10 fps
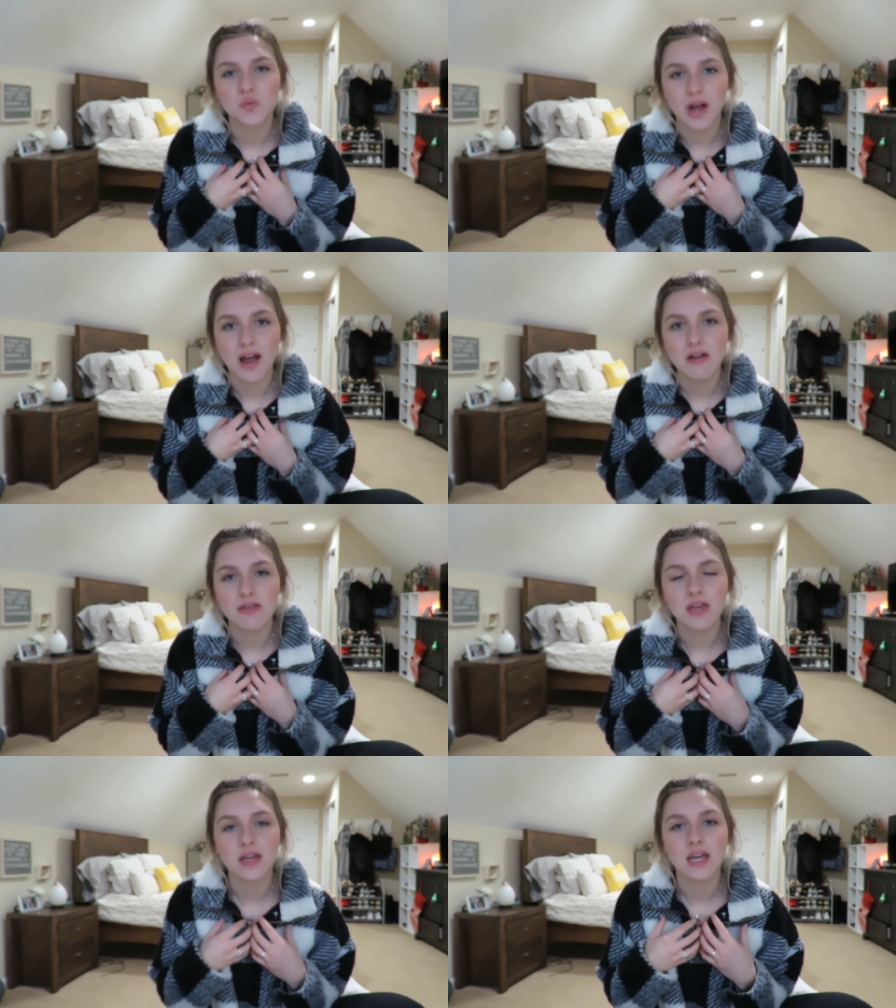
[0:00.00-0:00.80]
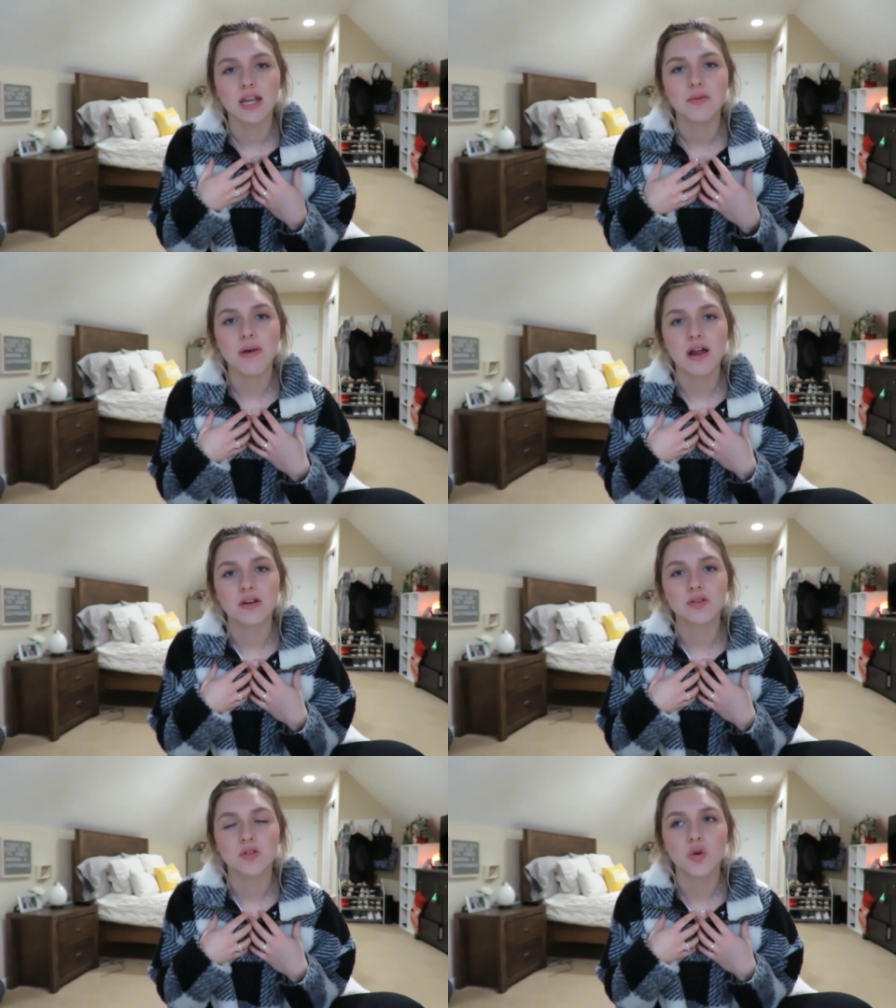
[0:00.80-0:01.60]
what I think and it
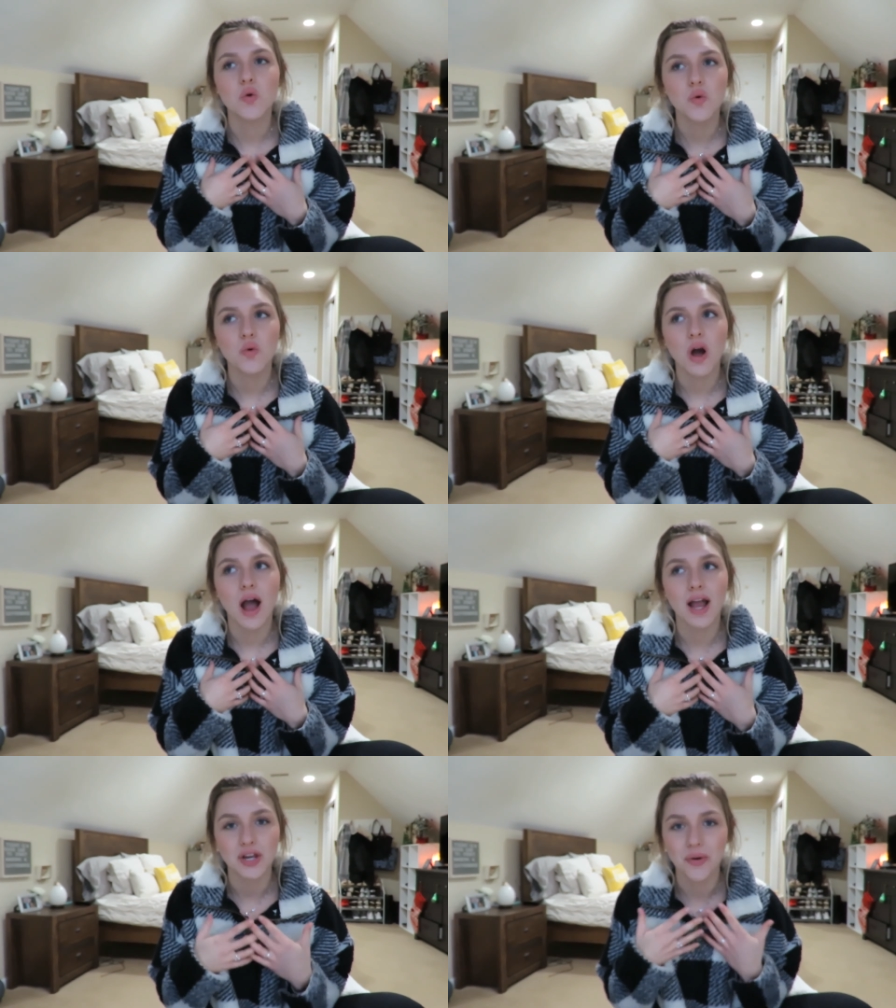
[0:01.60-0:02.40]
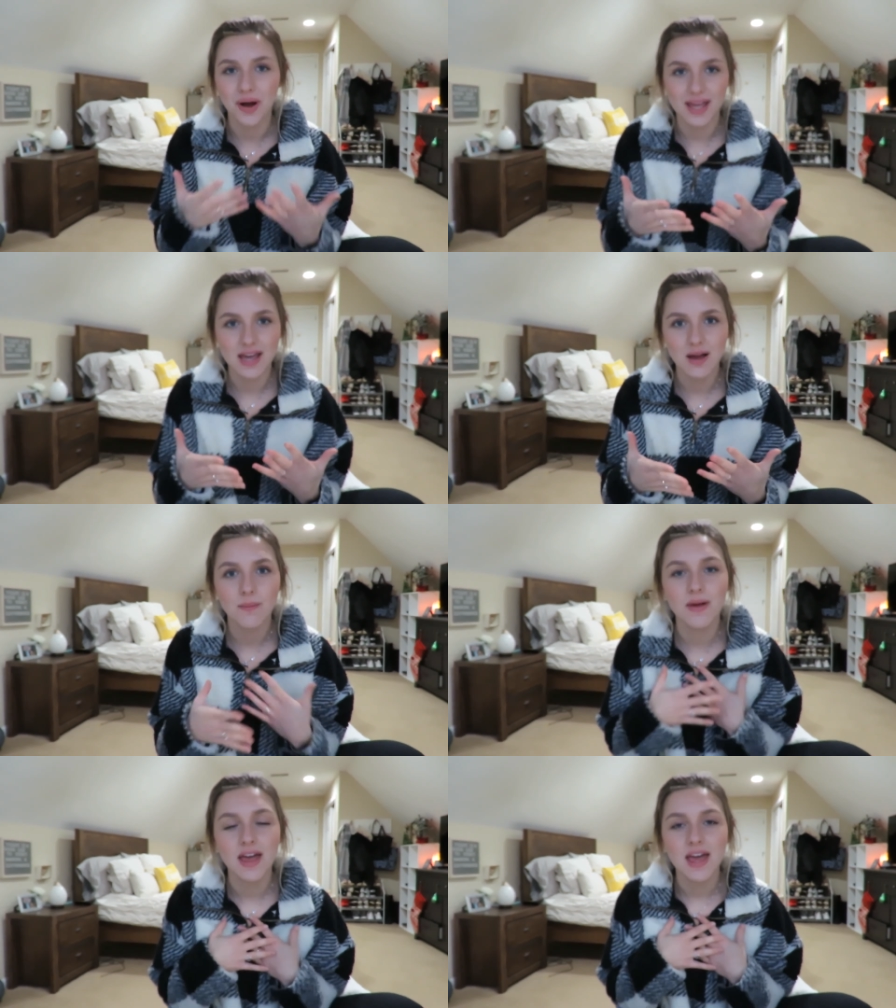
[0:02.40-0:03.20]
matters who I know I
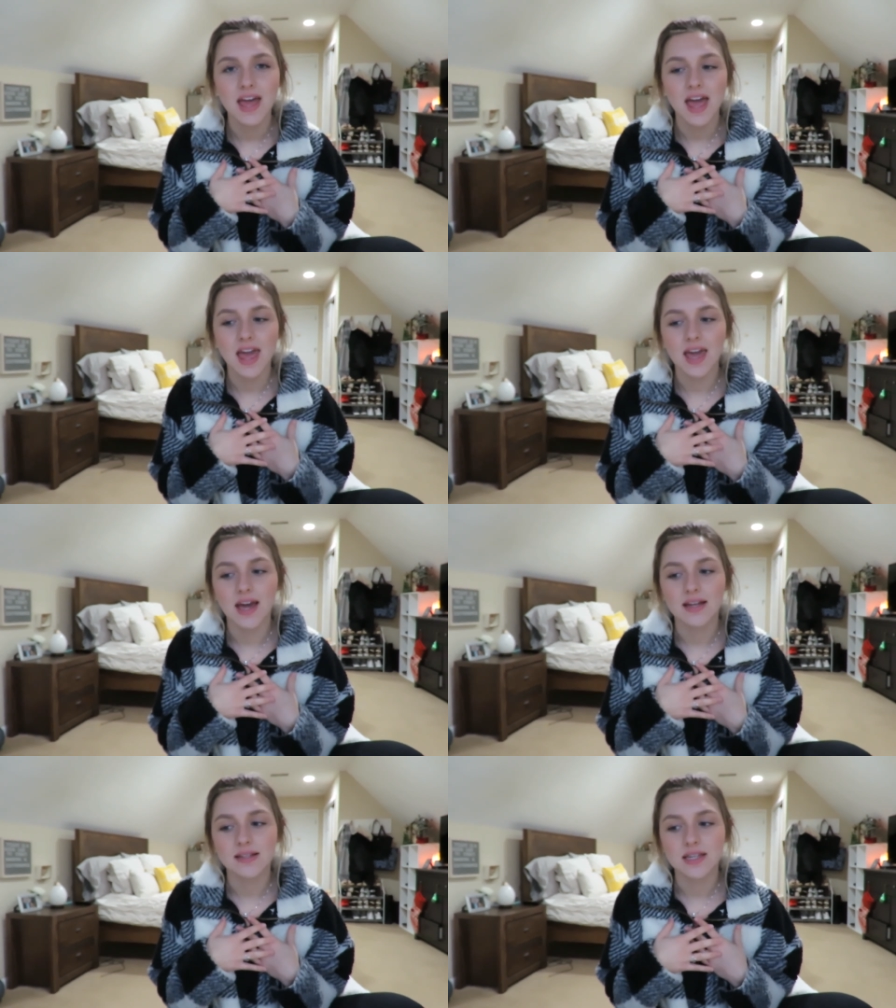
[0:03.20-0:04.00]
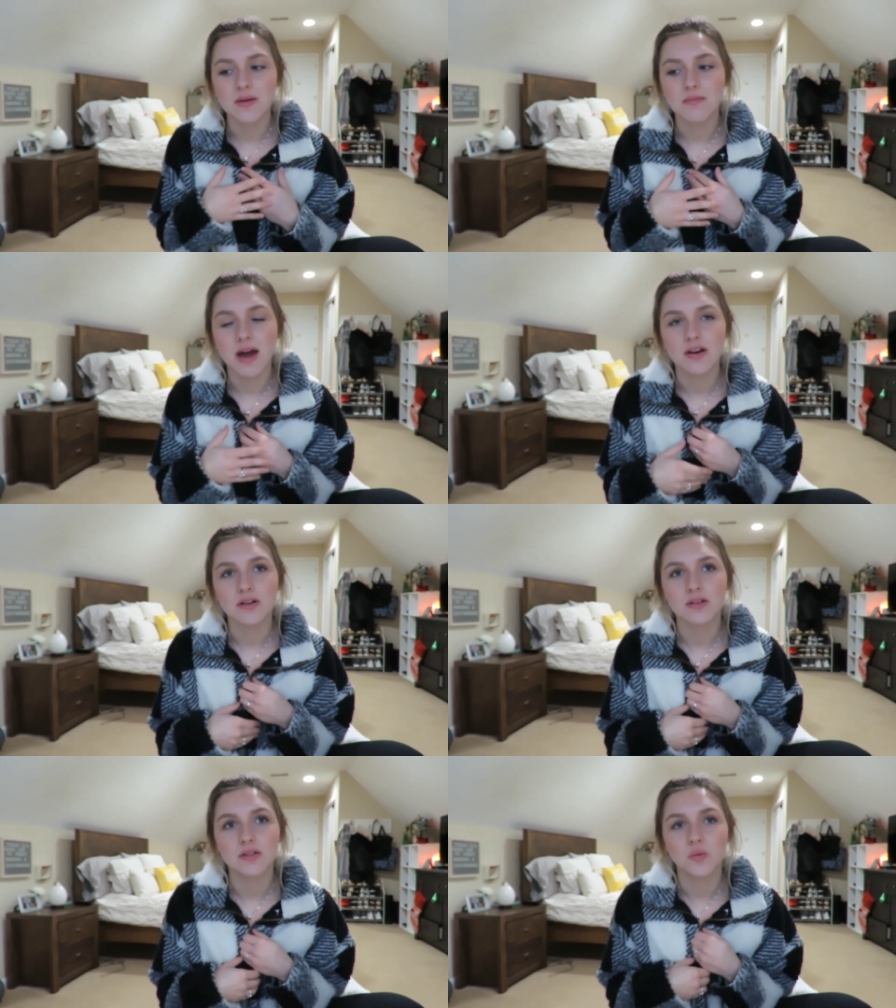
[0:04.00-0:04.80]
am and it
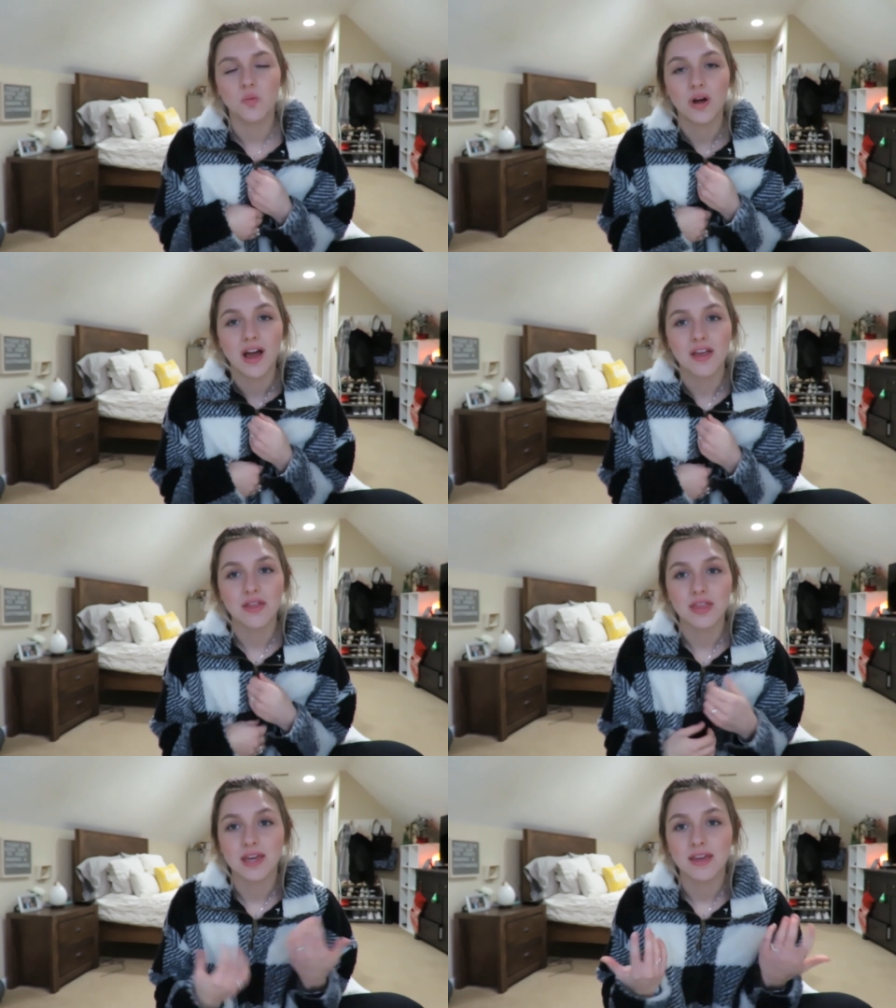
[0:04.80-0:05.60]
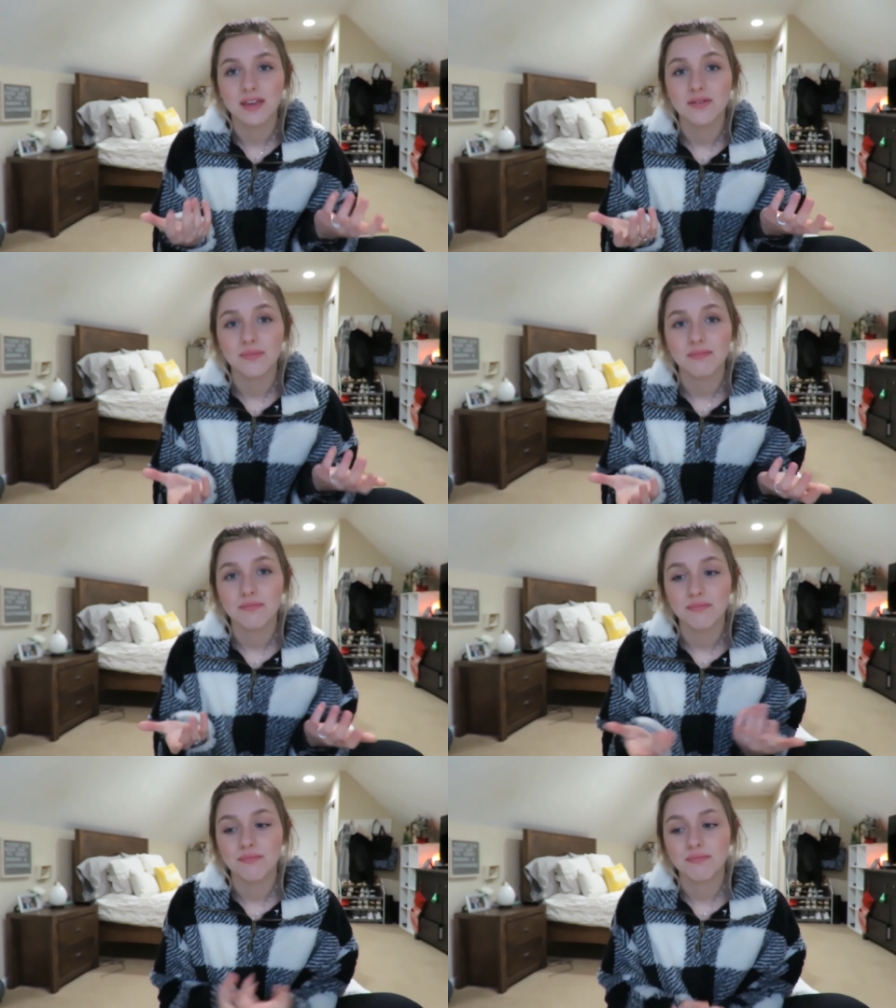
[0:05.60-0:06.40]
matters what I think
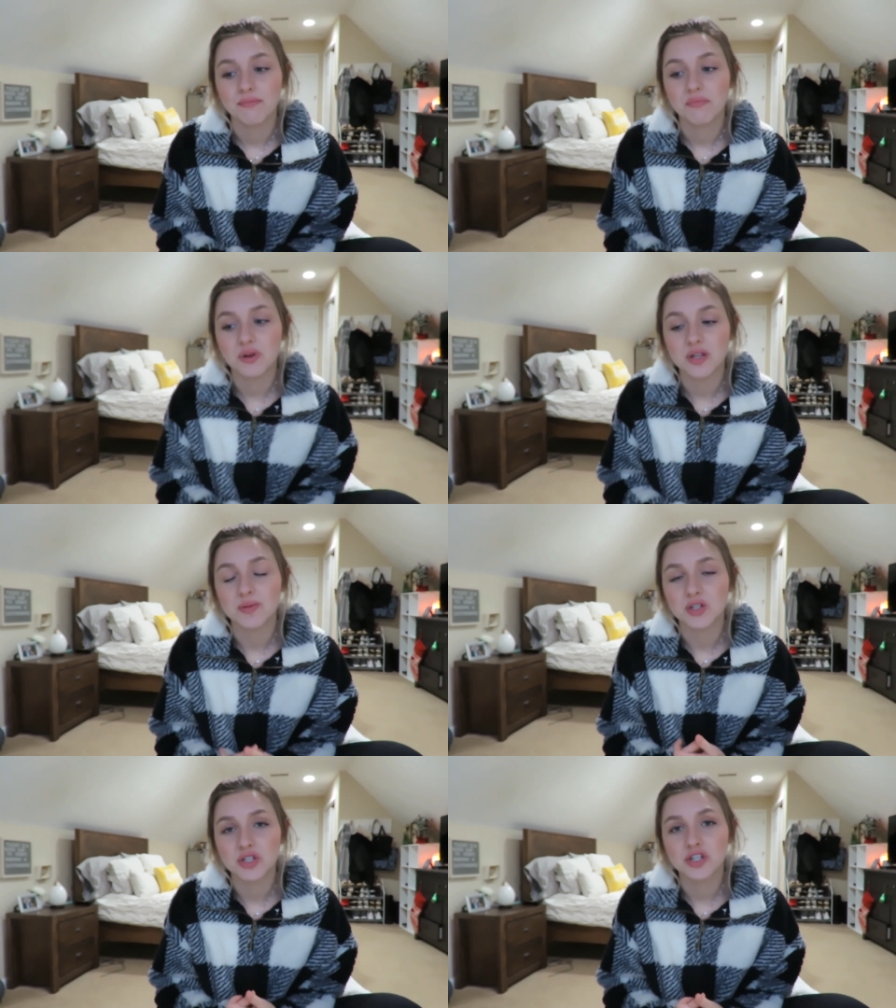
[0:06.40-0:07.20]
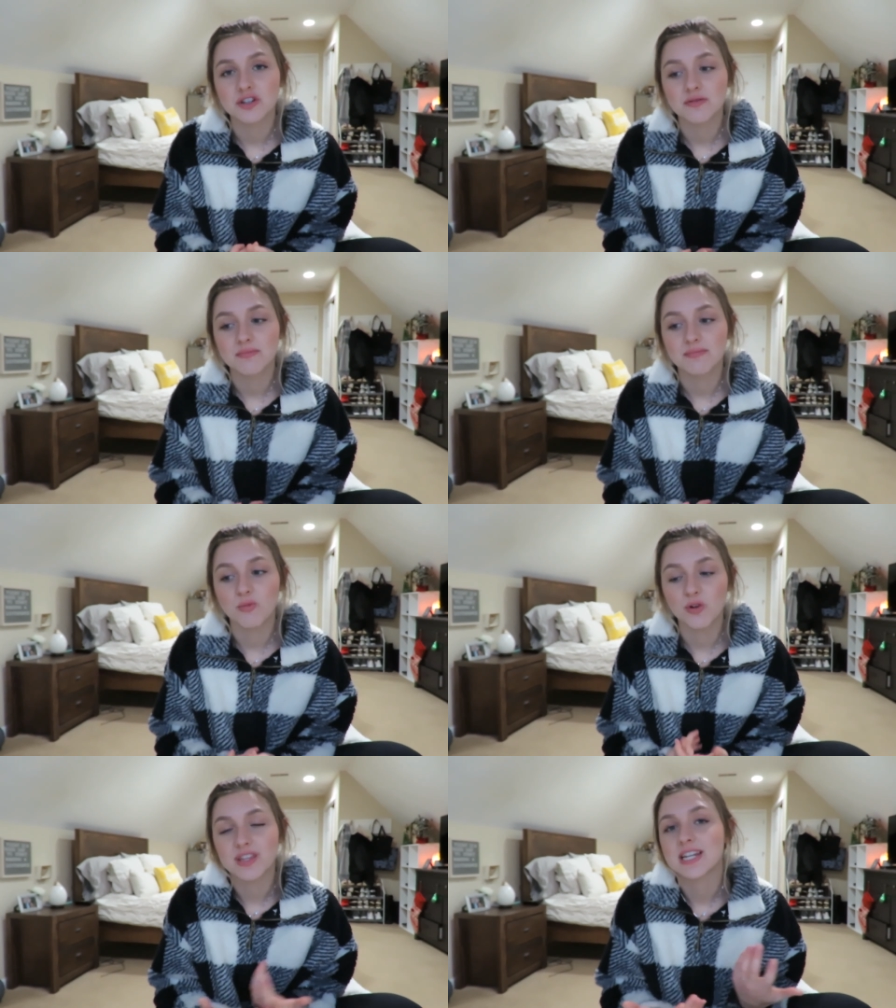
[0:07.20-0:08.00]
pretty much
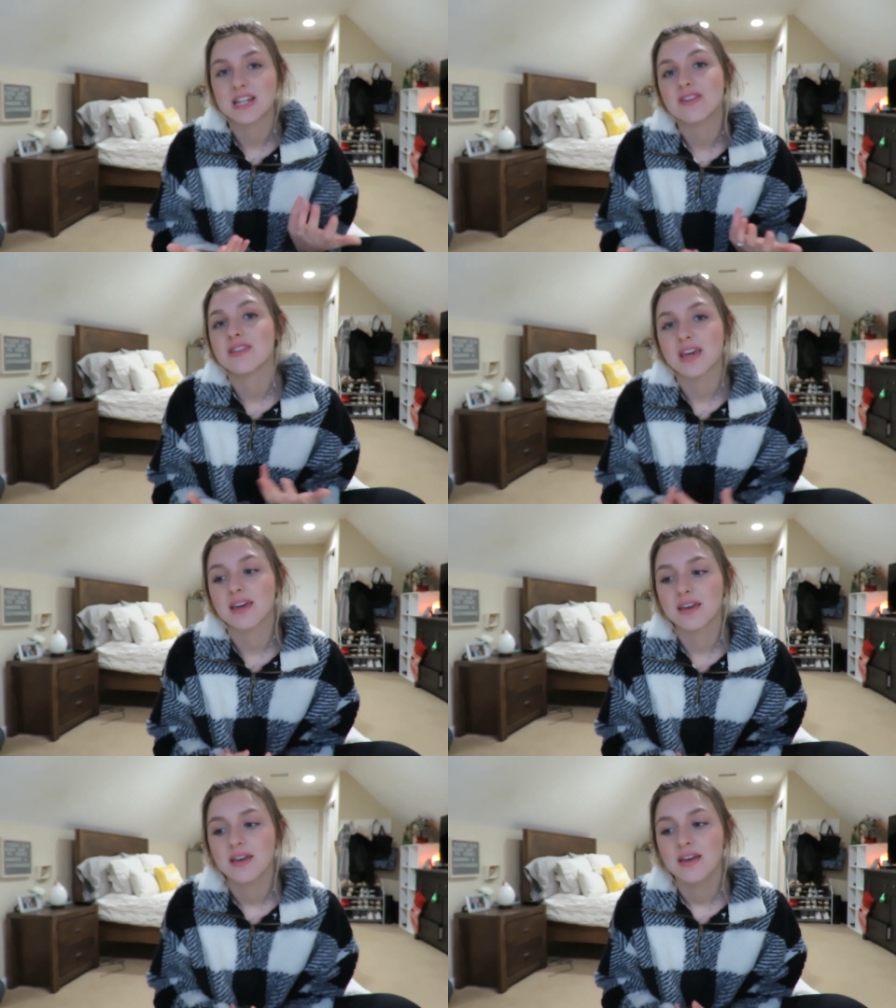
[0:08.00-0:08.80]
more than anything.